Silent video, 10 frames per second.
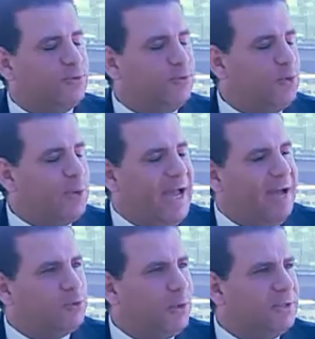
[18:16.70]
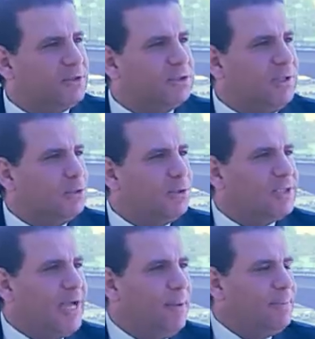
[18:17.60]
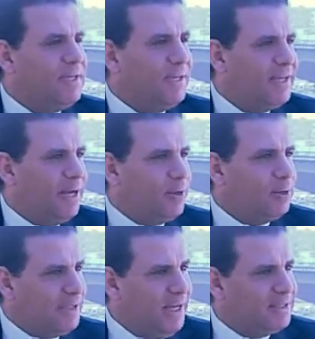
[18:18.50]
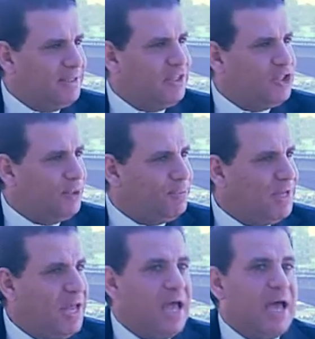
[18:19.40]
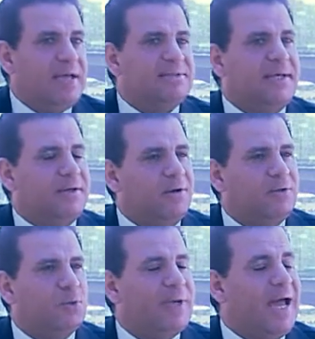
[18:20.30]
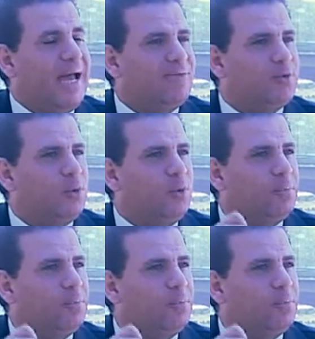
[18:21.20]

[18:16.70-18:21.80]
all, we have to understand what's happening around us in Egypt. Second, we have to